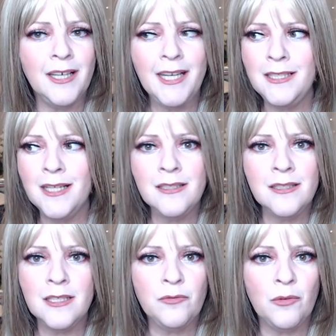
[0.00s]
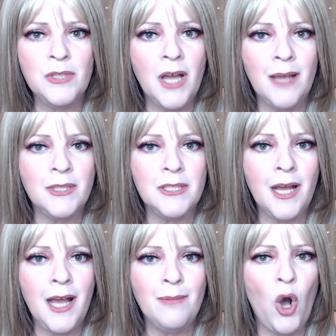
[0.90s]
He does this from time to
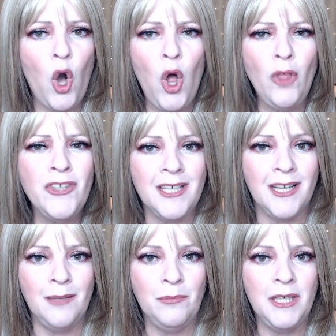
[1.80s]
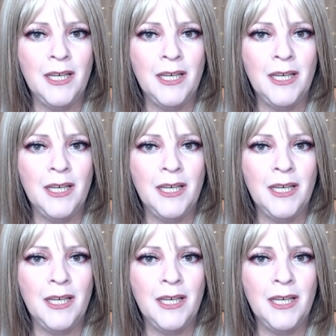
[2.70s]
time, all the time.